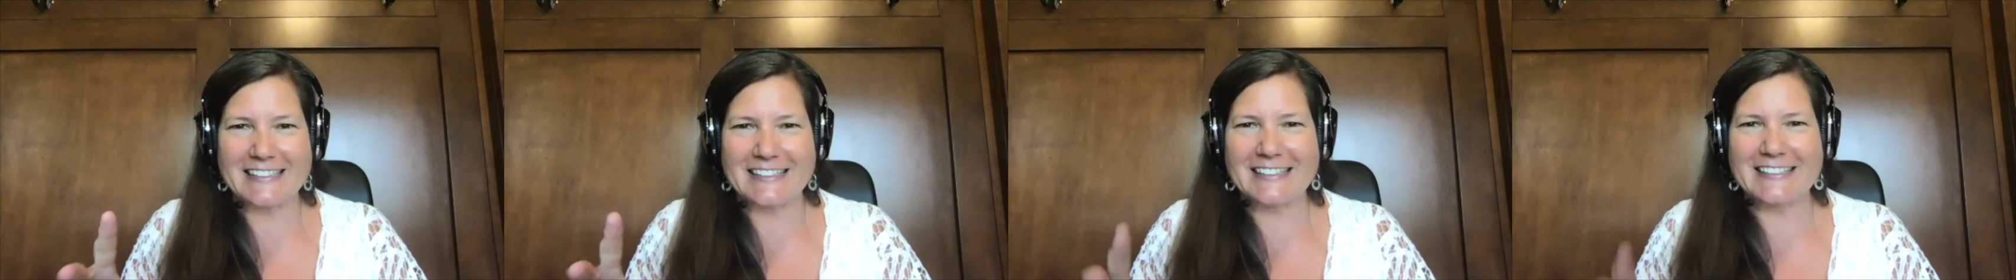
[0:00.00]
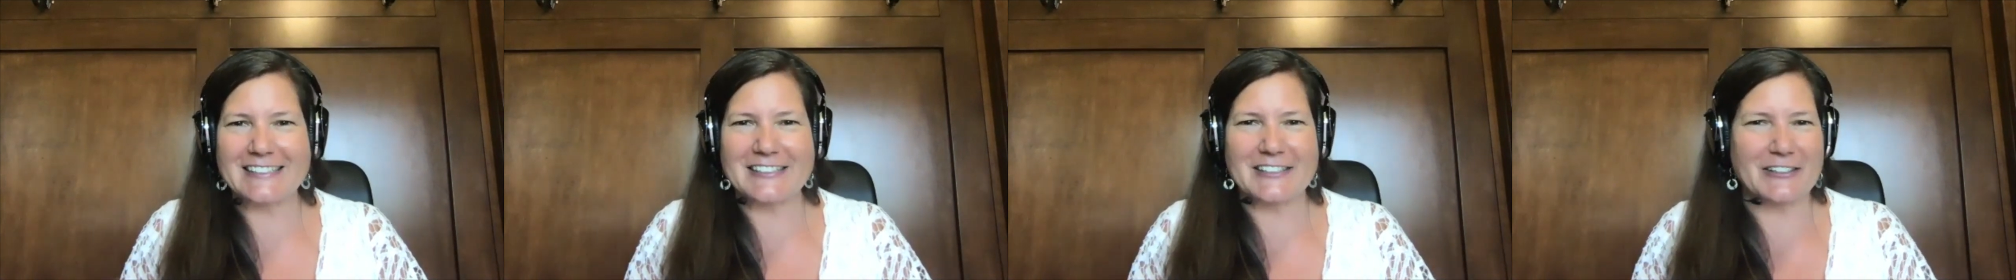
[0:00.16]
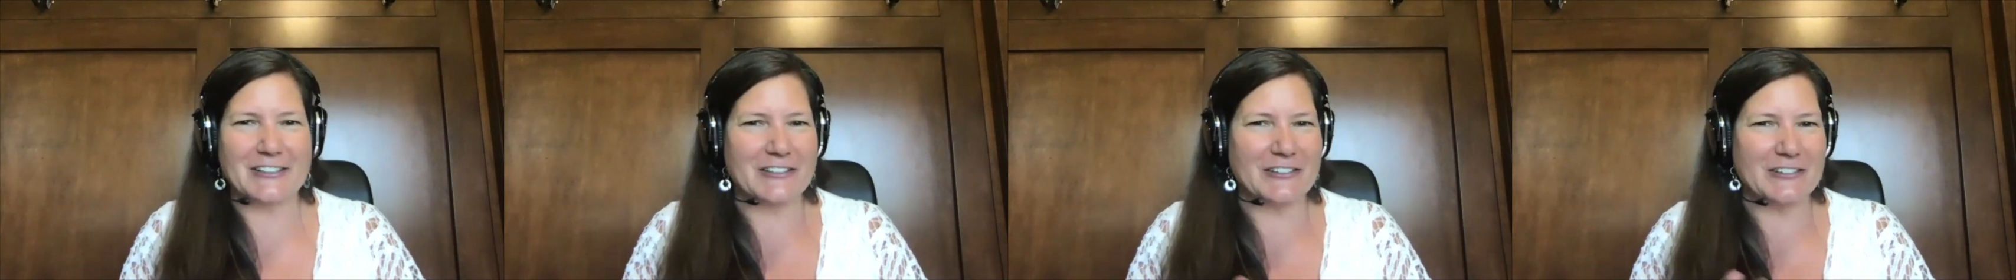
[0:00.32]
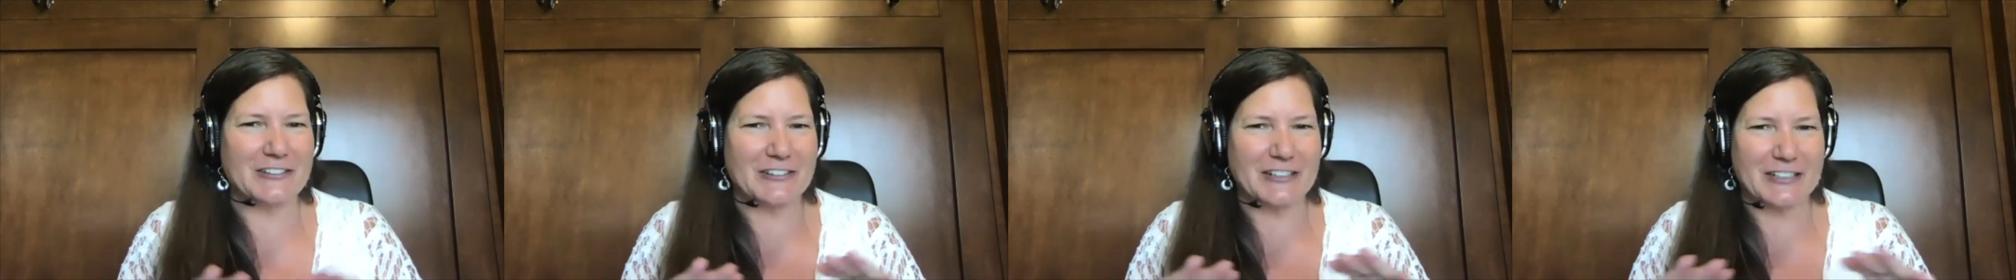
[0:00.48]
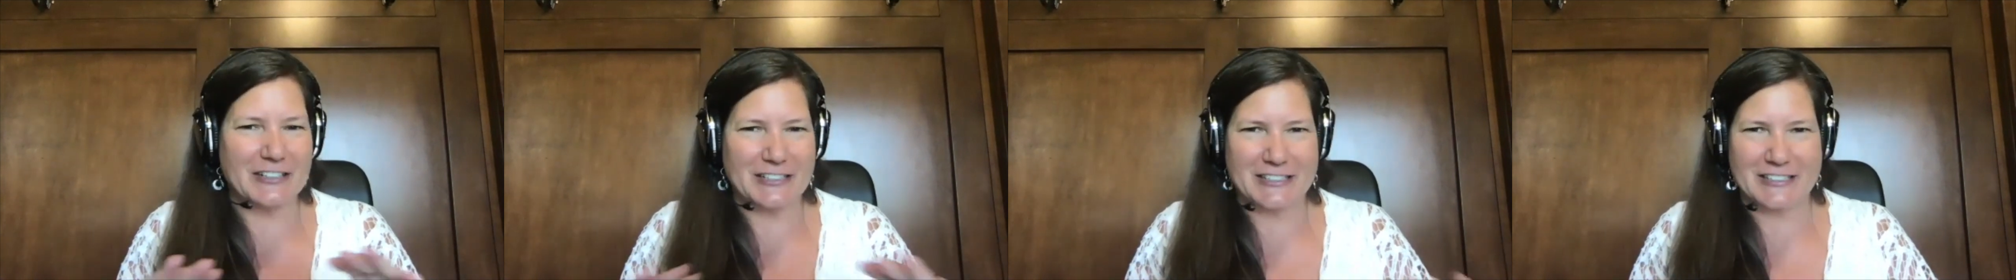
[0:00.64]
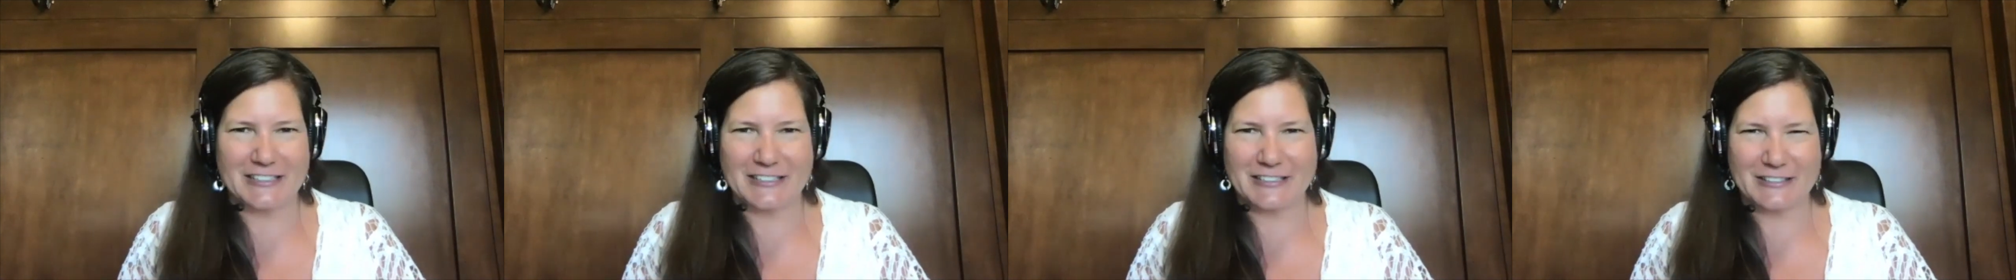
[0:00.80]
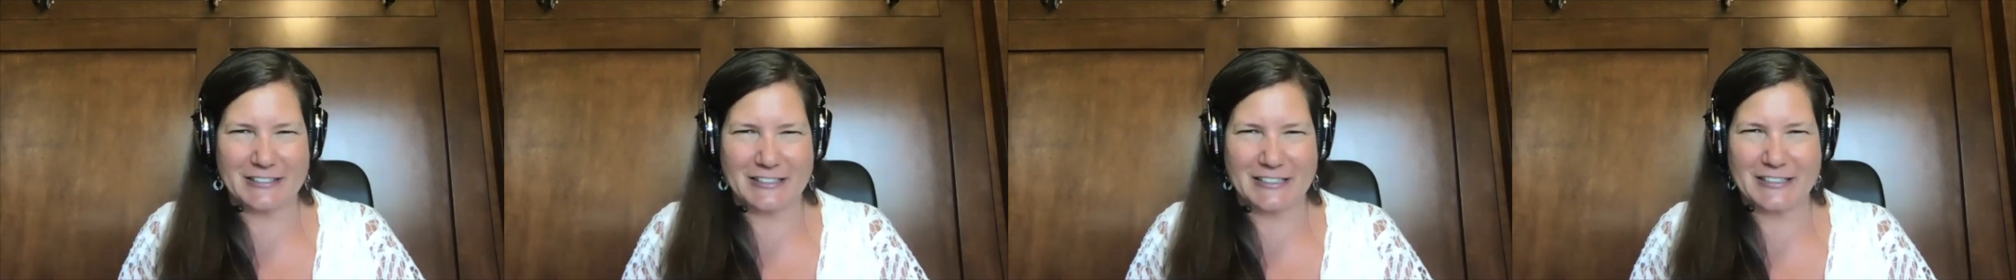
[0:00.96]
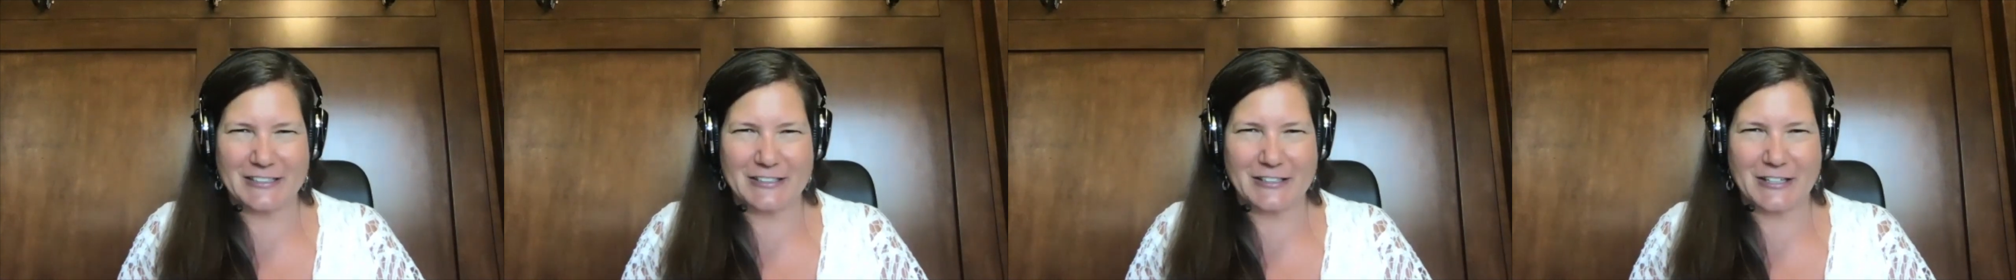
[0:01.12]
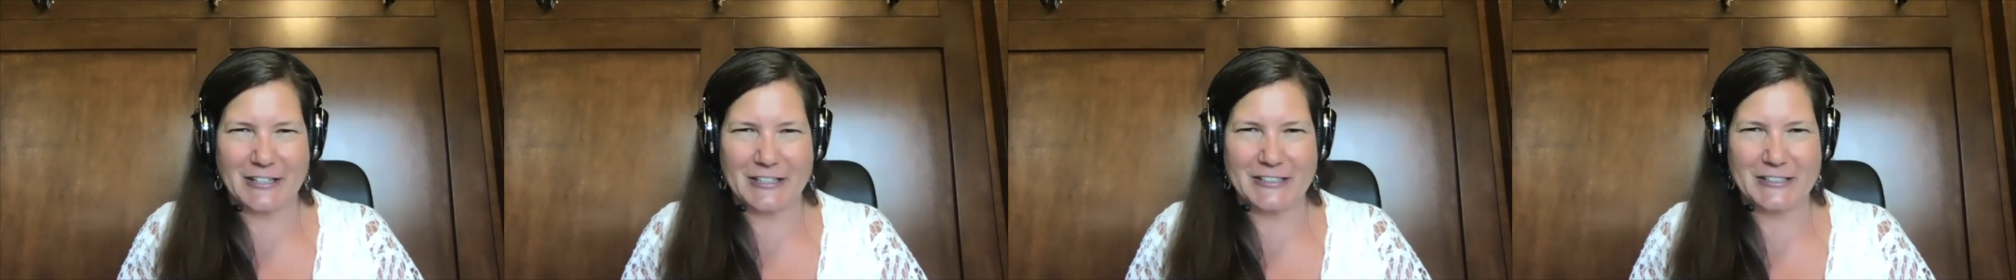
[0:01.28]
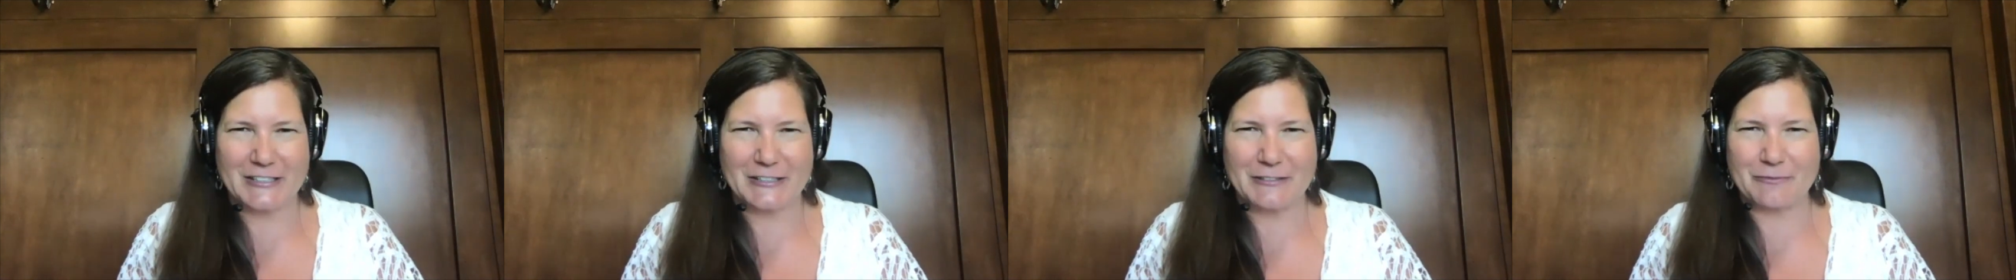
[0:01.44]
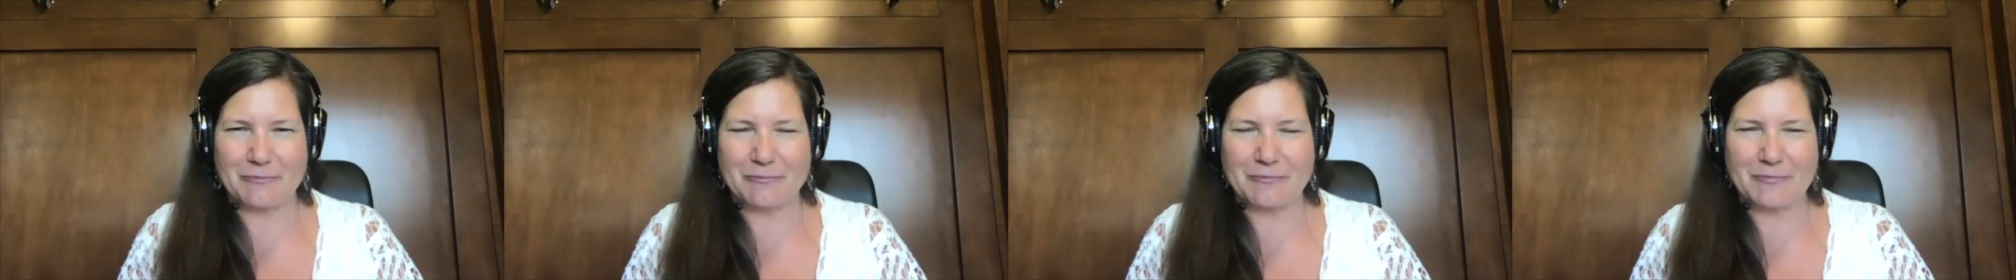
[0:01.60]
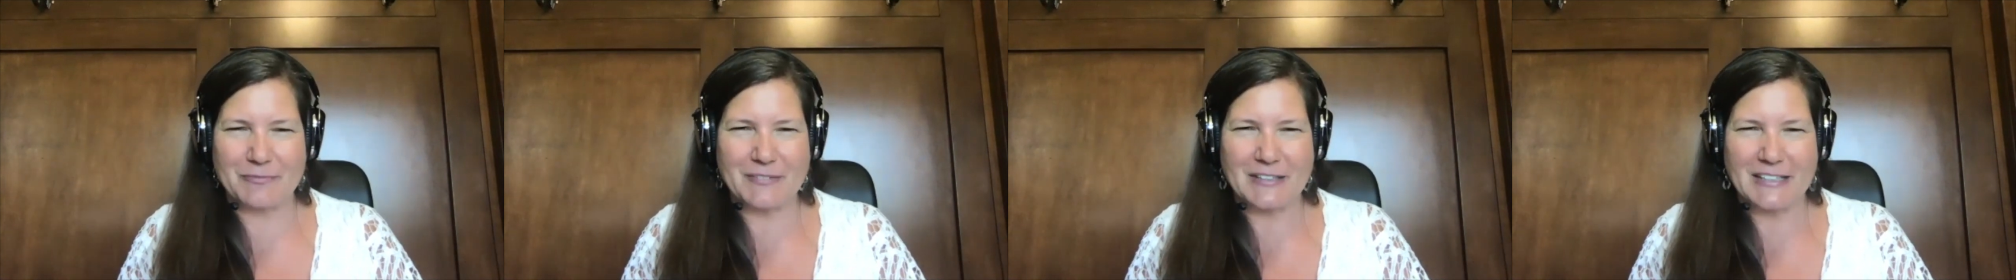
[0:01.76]
so it's
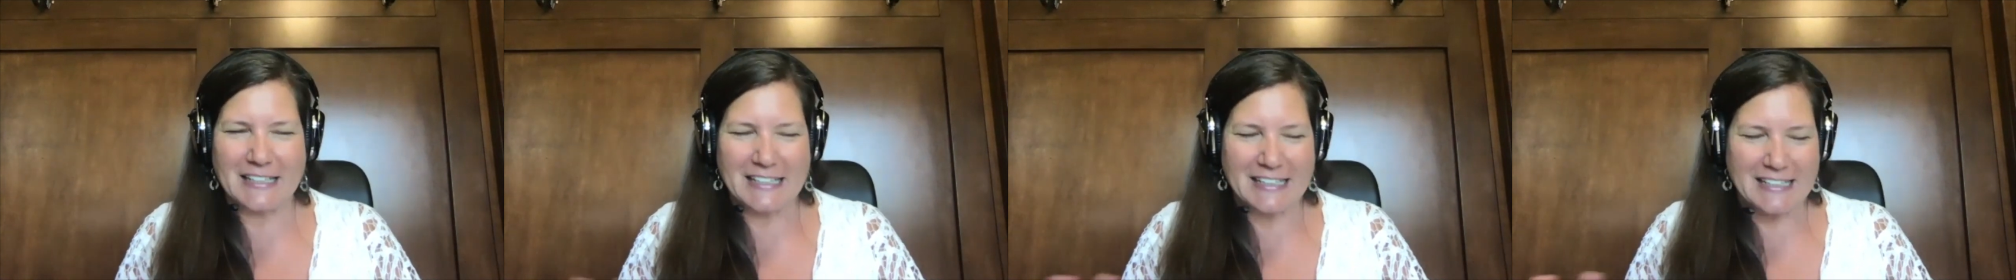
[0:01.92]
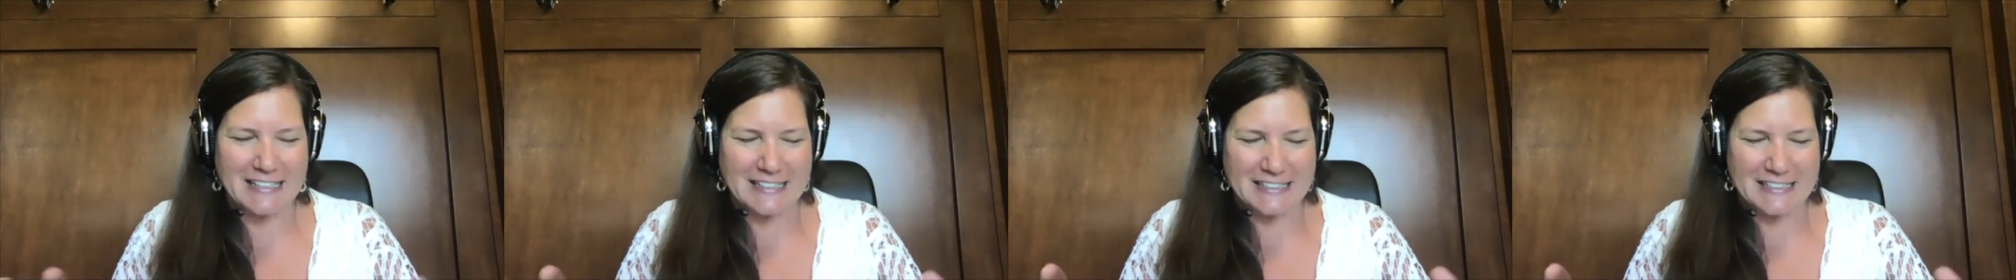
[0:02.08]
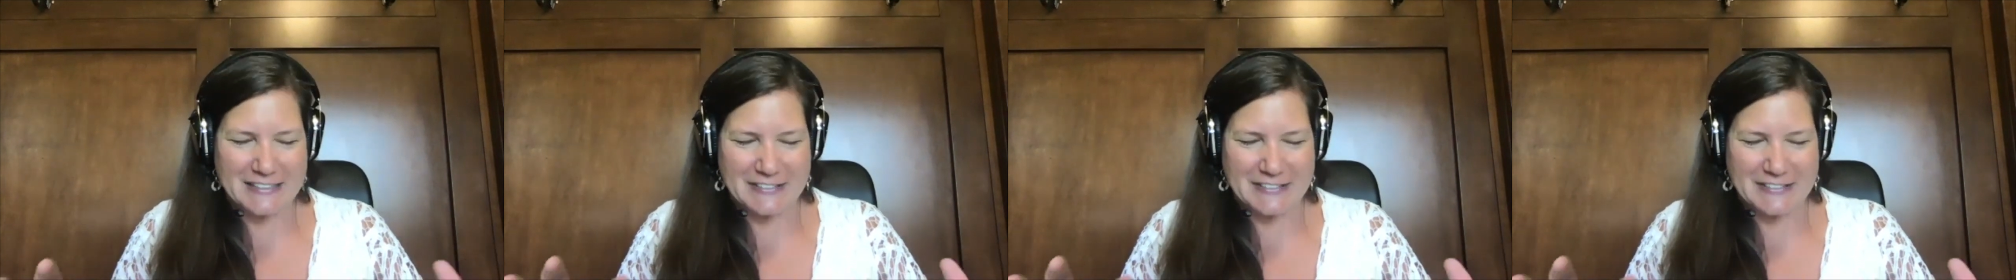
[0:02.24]
awesome. So